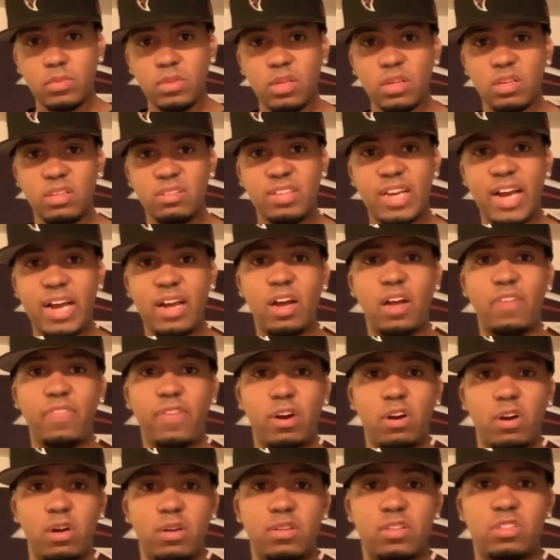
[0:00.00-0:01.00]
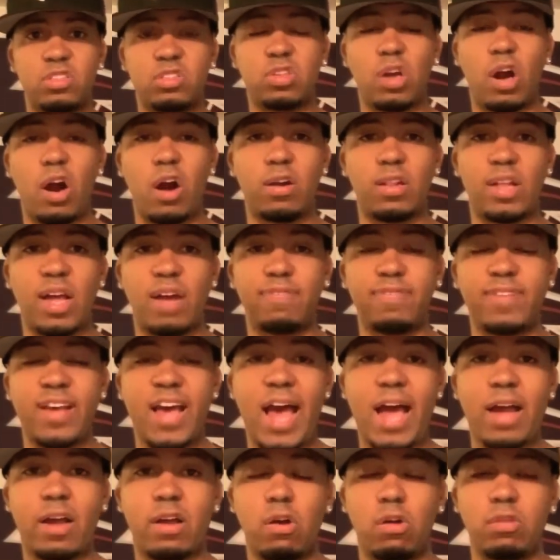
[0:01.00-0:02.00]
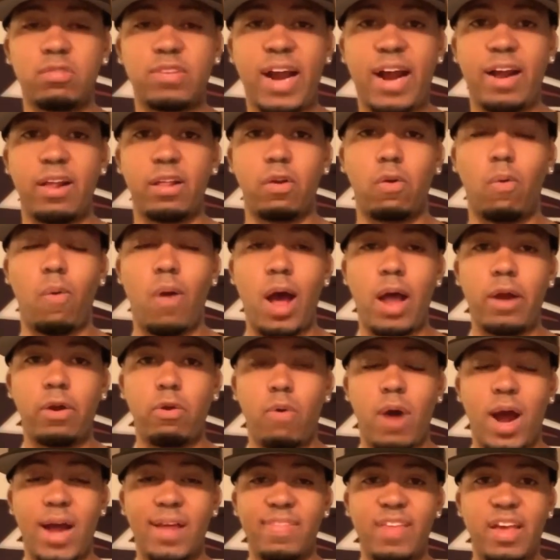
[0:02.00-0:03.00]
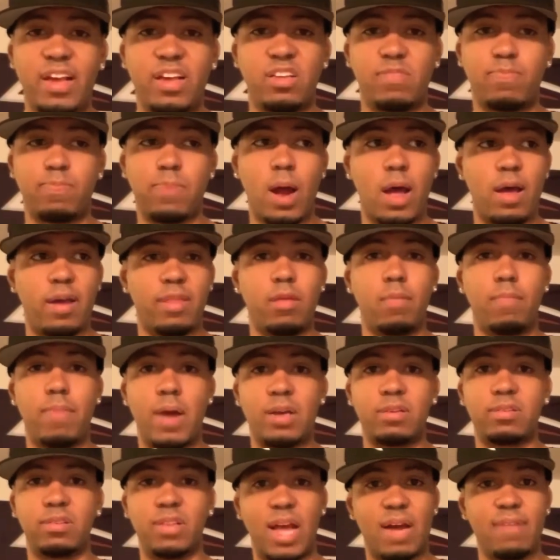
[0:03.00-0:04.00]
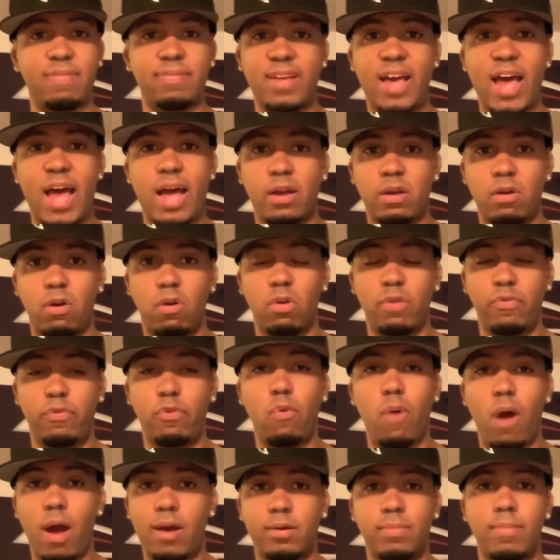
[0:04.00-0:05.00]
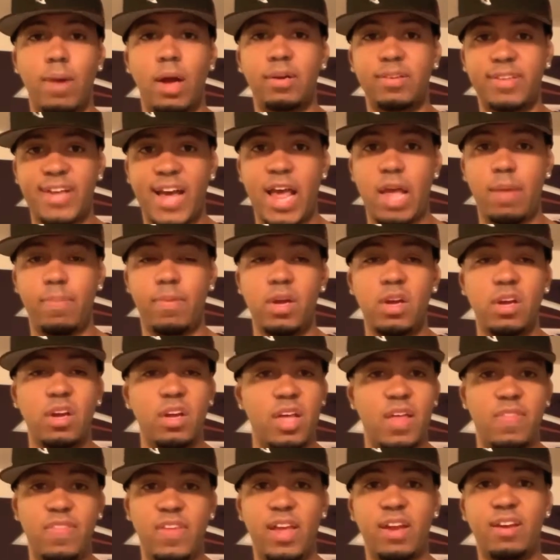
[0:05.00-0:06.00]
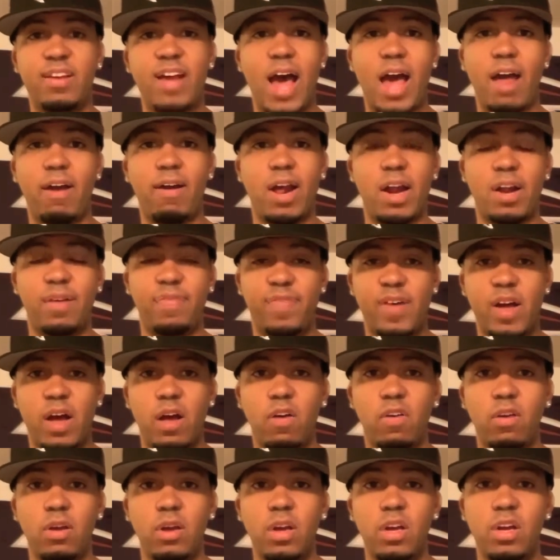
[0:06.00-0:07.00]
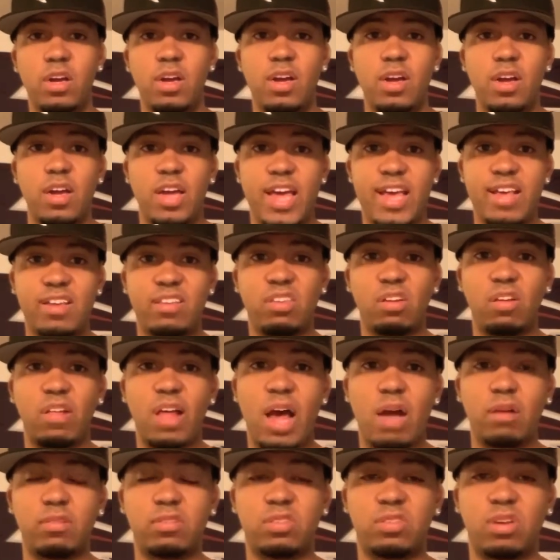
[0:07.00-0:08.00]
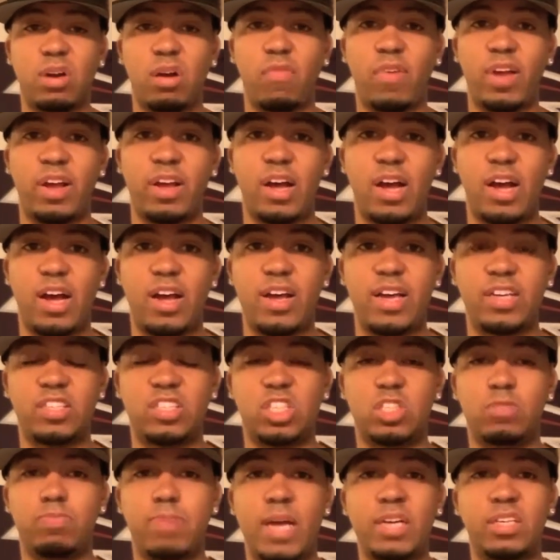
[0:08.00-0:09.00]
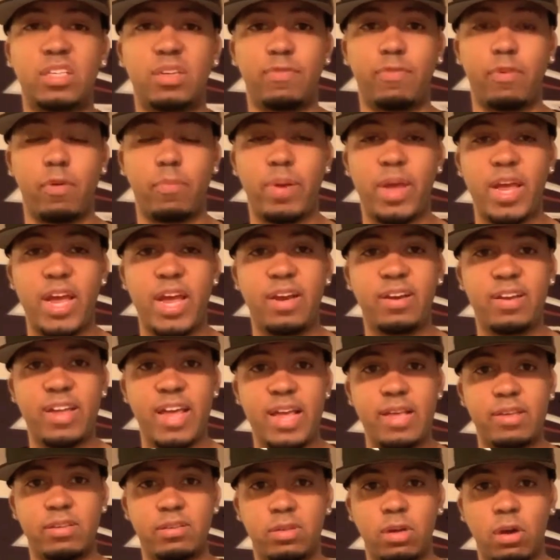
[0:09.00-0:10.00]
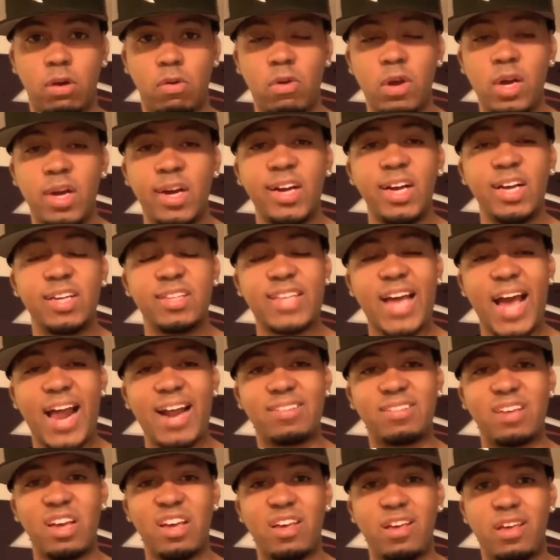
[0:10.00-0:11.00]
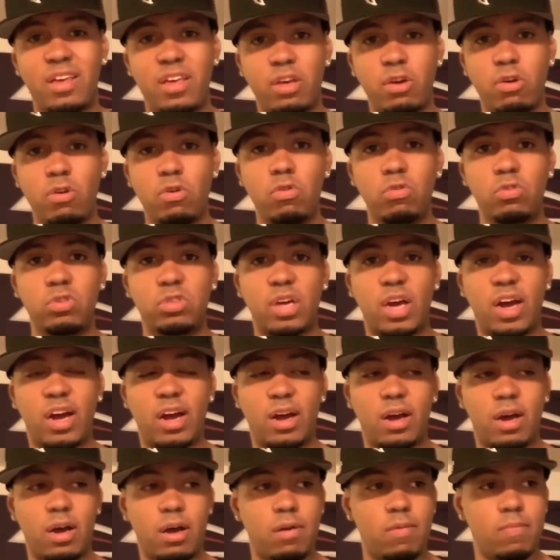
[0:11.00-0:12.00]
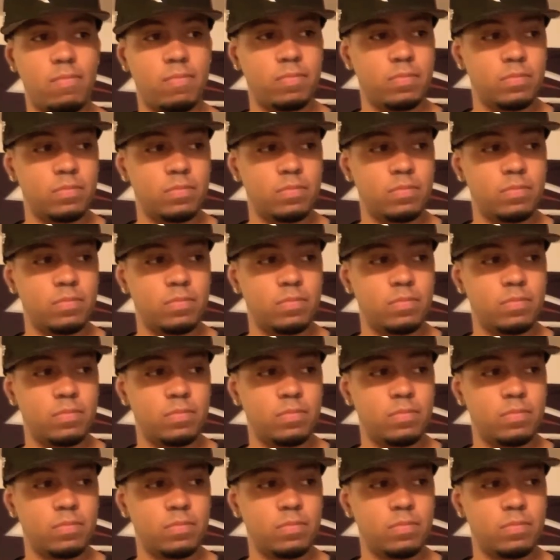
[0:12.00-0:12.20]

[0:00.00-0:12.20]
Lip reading: their star left tackle, Taylor Lewan, who I think is probably the best left tackle, if you watch him on tape, in the entire NFL. He's still out serving his suspension for PED, so that is a huge, good